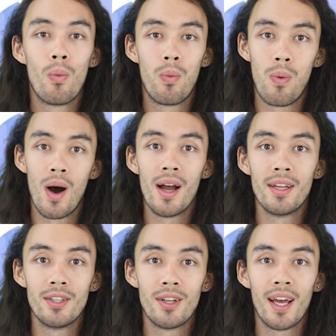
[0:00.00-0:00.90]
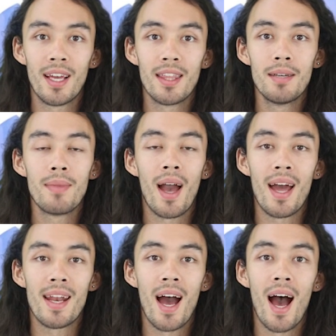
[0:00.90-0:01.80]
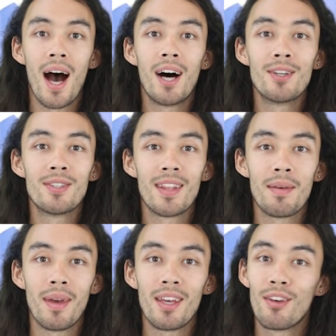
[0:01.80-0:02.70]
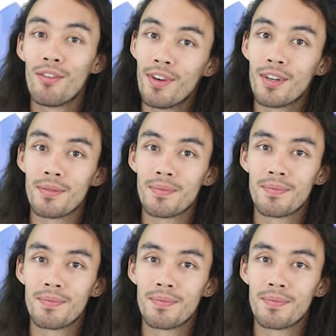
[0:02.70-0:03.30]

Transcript: why do you like them and how do they make you feel.